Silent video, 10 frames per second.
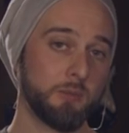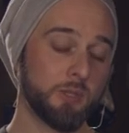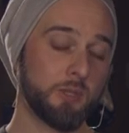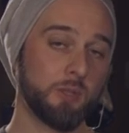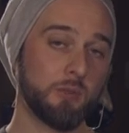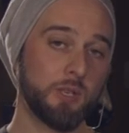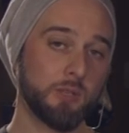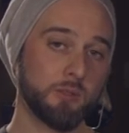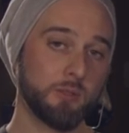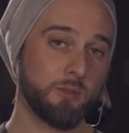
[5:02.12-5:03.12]
You want to turn
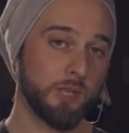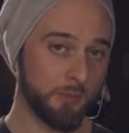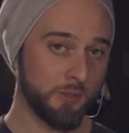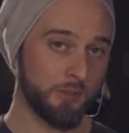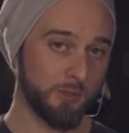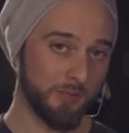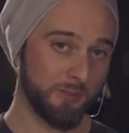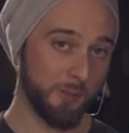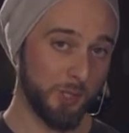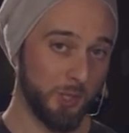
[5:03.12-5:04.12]
around to the drummer to
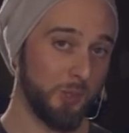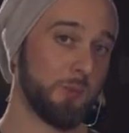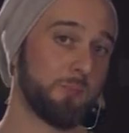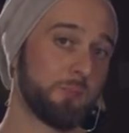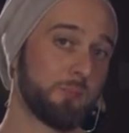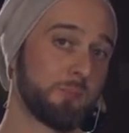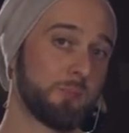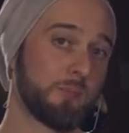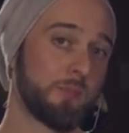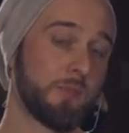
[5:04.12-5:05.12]
give him a cue.
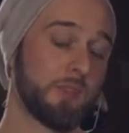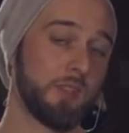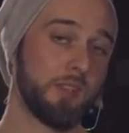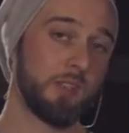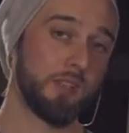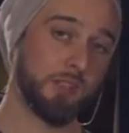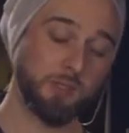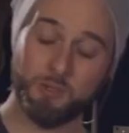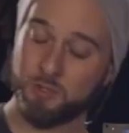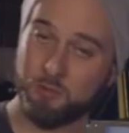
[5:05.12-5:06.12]

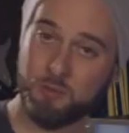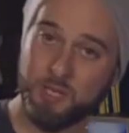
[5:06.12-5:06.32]
You turn